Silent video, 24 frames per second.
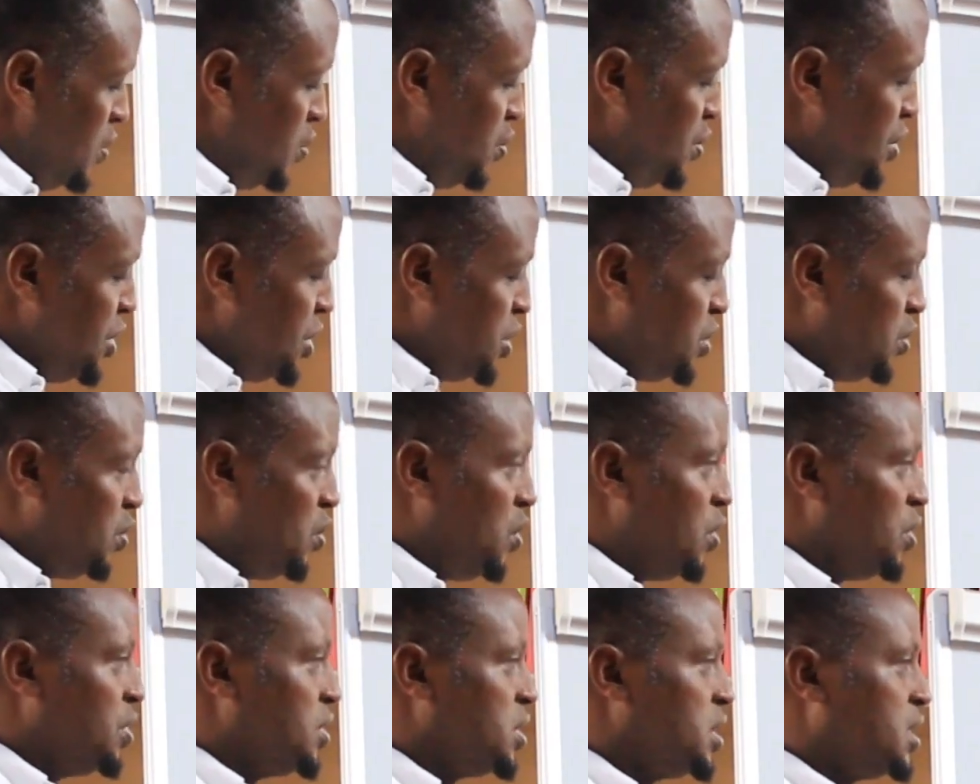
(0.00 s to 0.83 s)
which
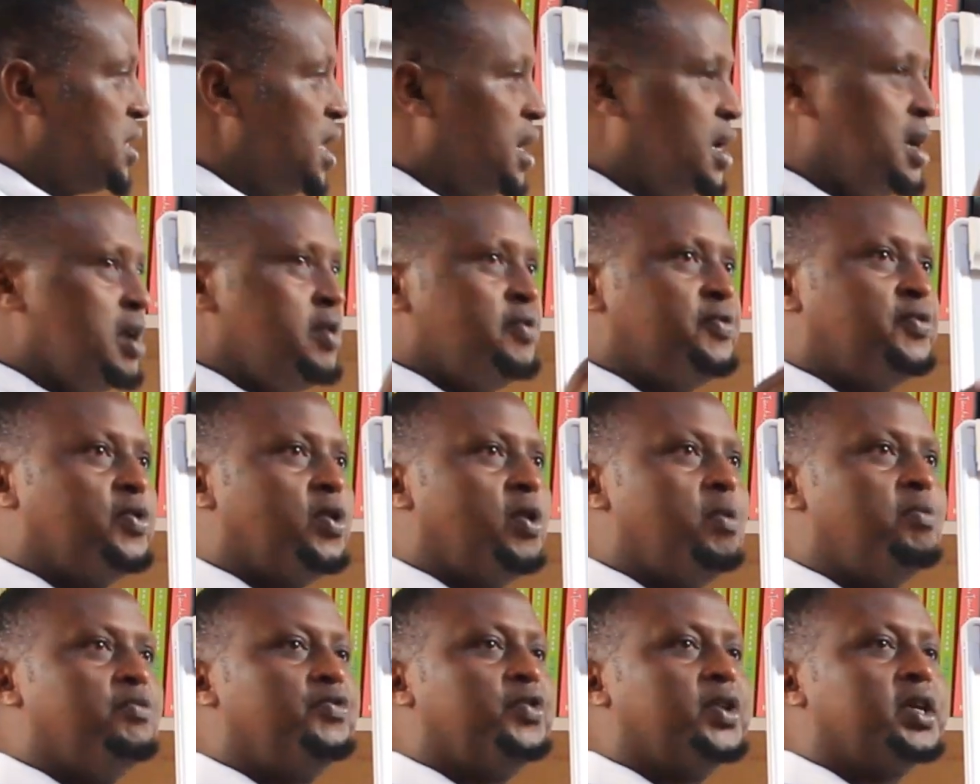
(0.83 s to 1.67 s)
was taken
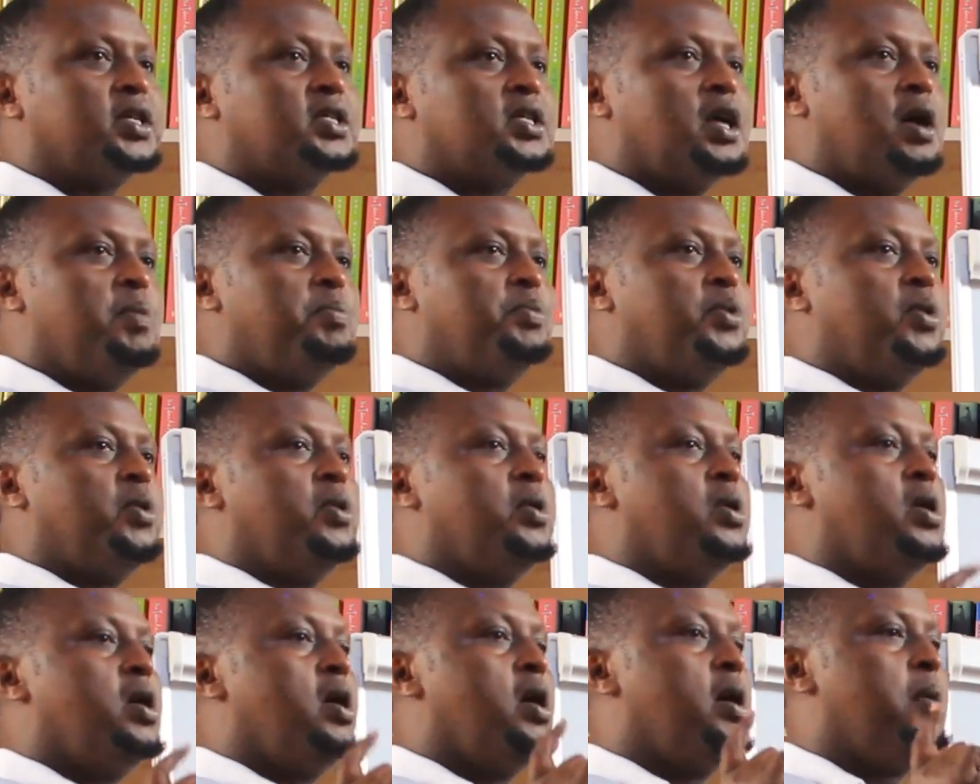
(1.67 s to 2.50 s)
from, for
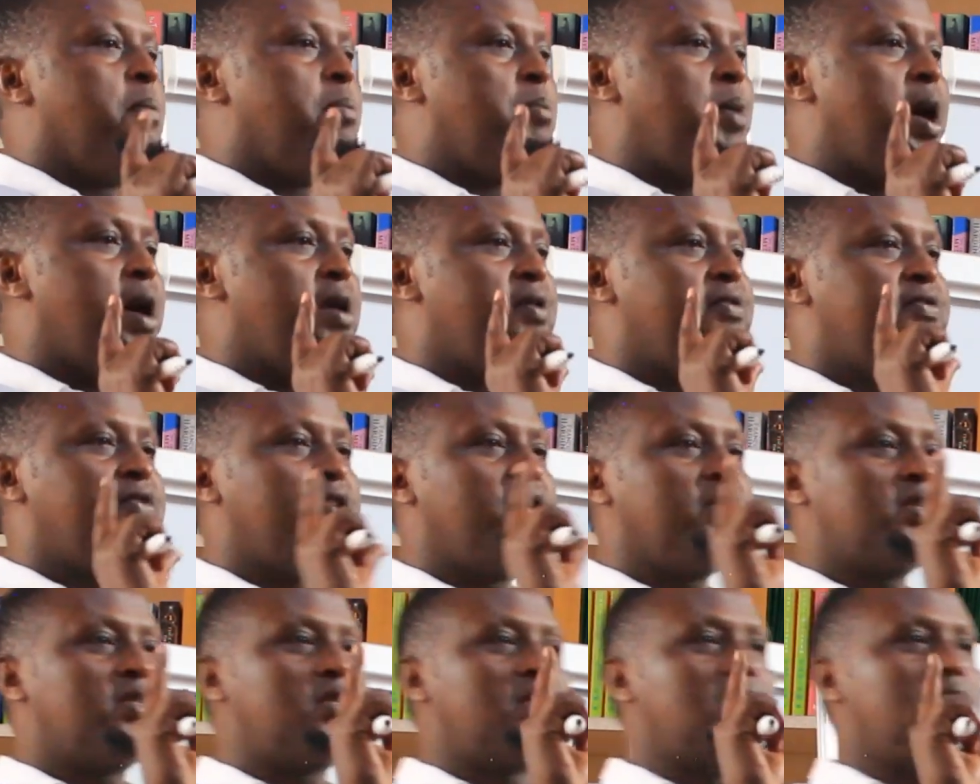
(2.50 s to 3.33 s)
example, my
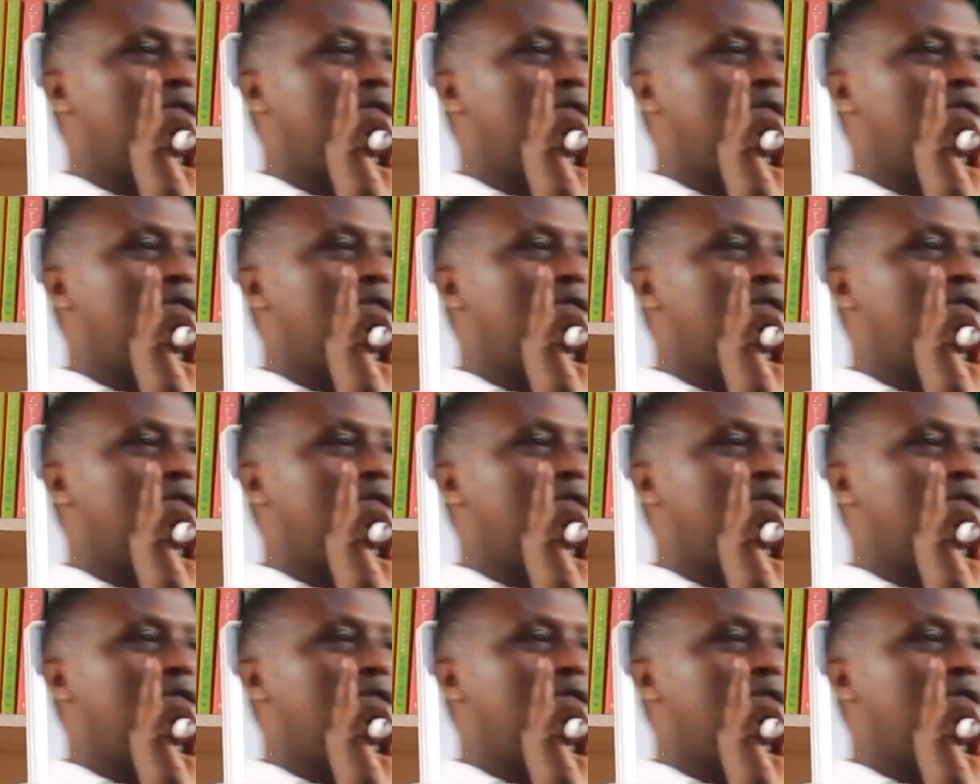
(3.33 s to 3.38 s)
voice